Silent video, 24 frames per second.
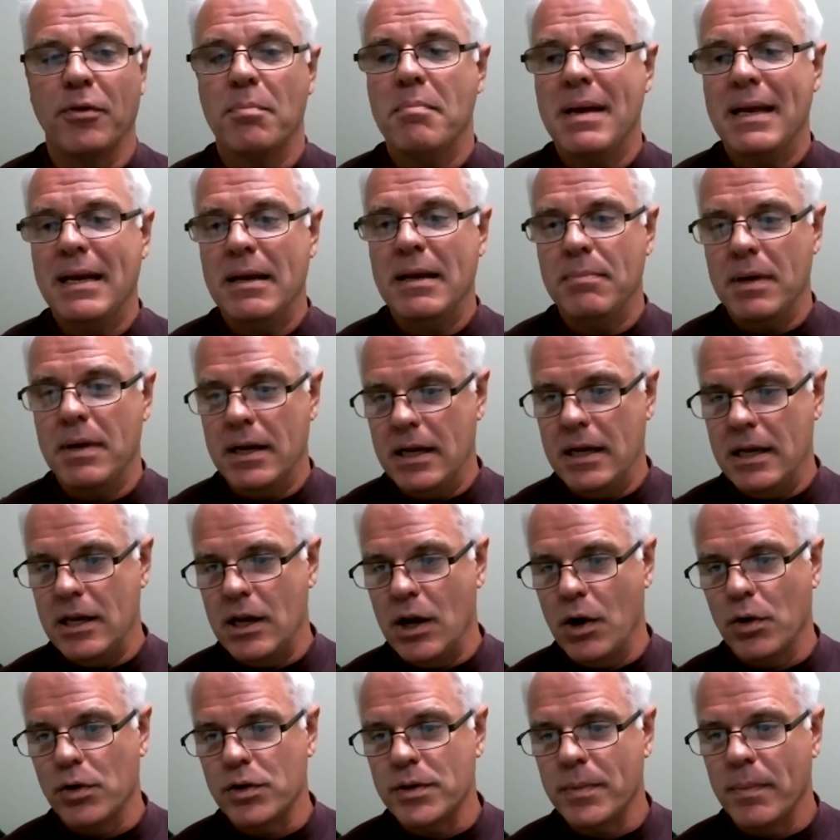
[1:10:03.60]
for many, many
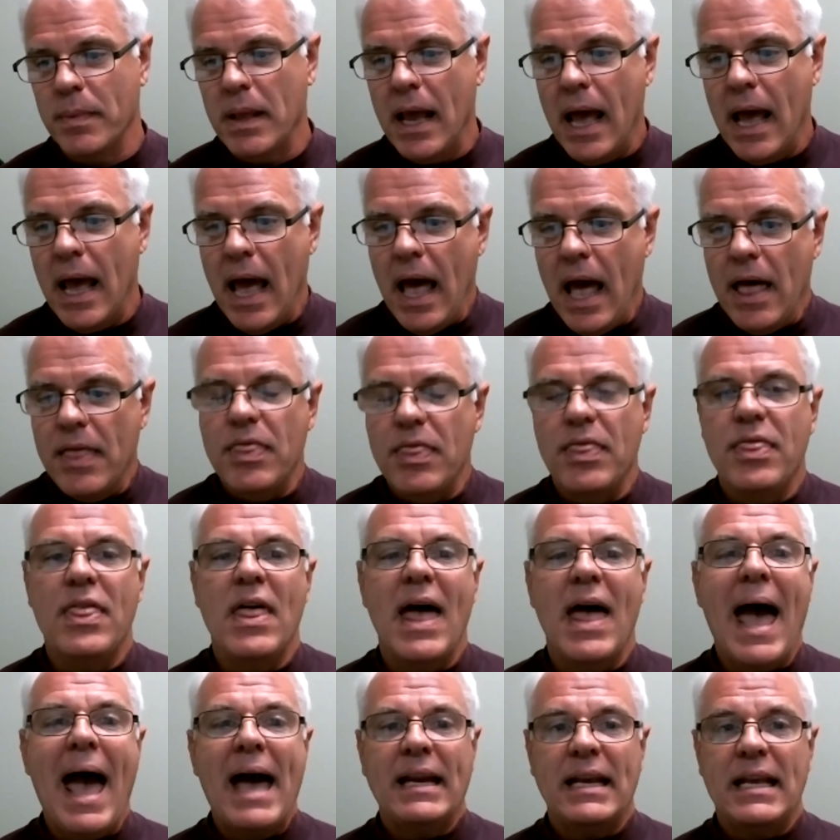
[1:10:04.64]
years,
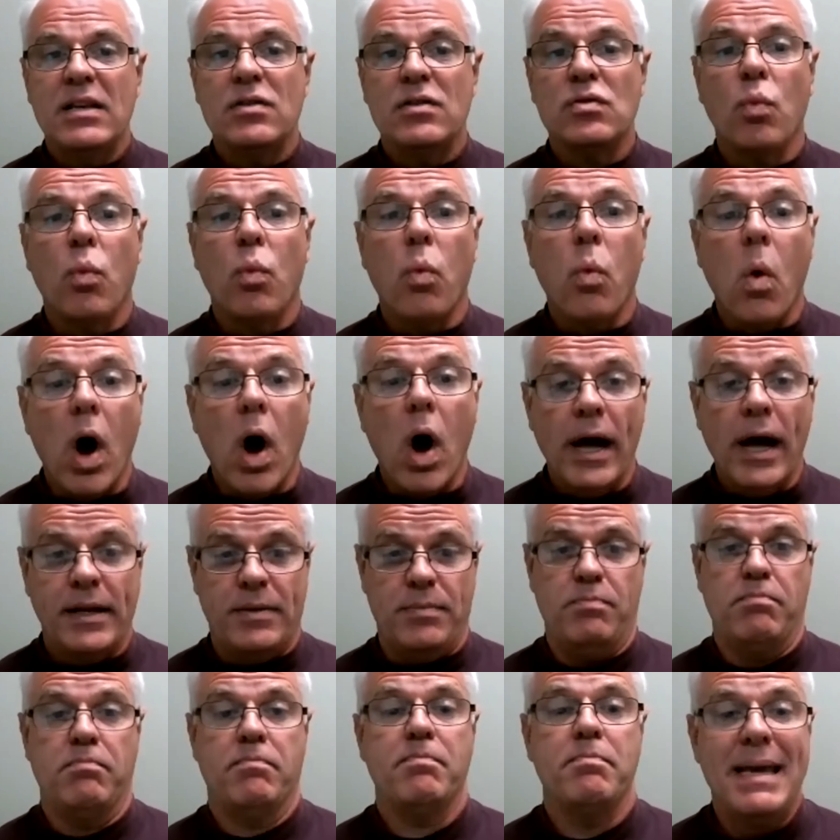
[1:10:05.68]
that is what
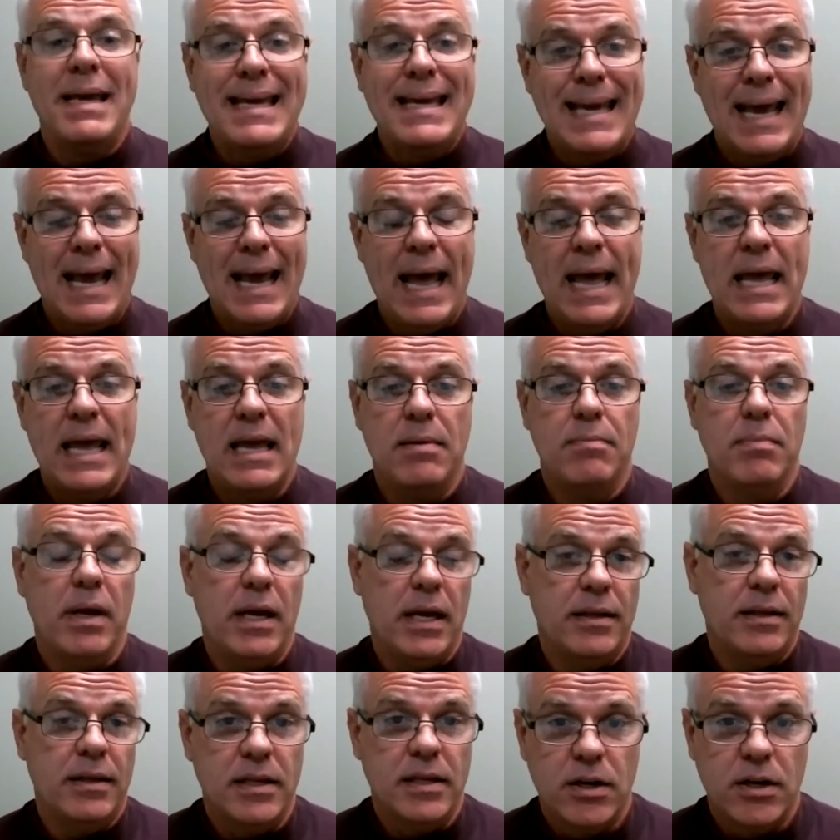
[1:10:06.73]
became
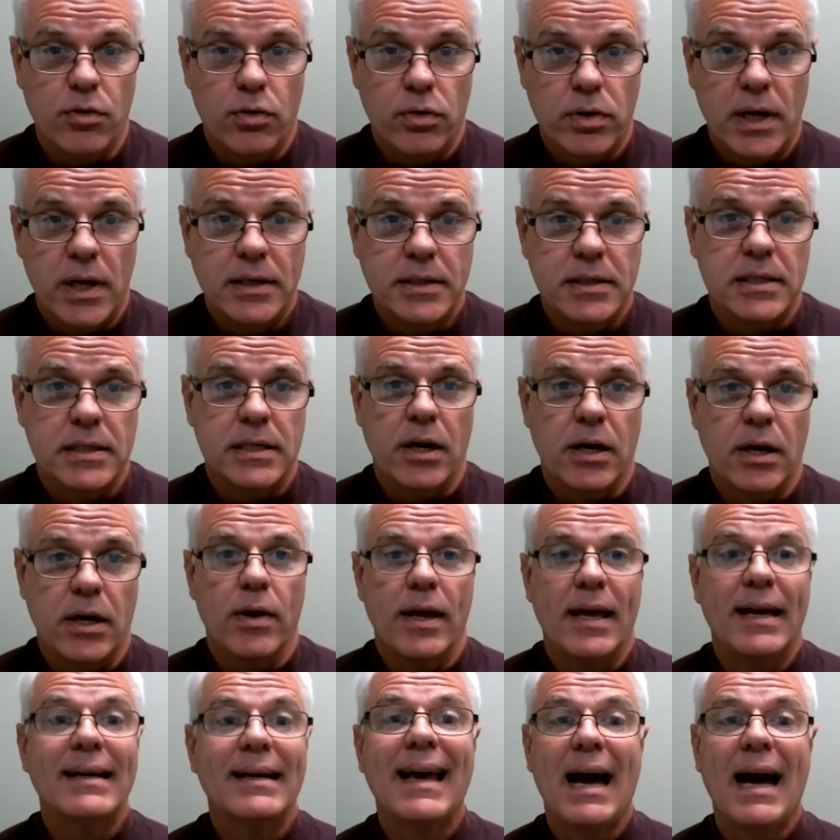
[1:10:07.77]
in the Central Texas
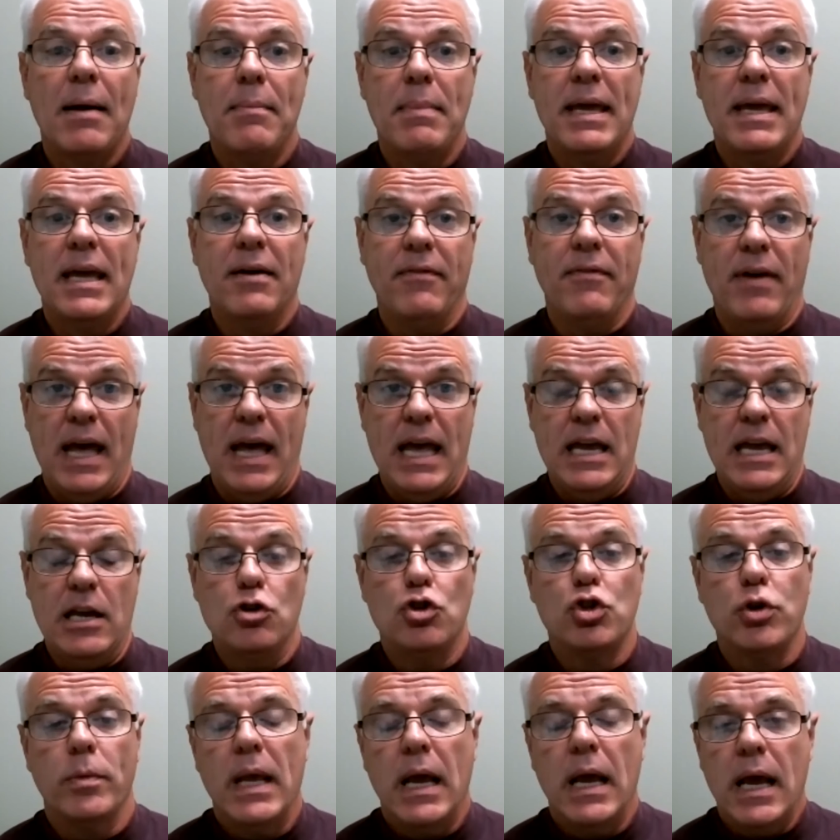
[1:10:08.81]
area coming of
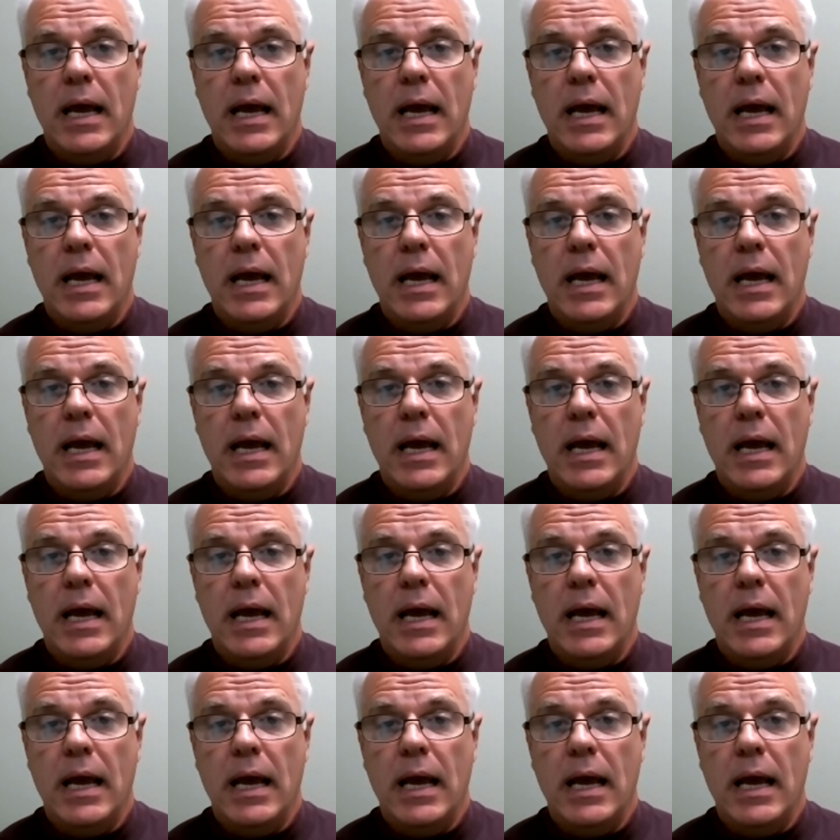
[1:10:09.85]
age.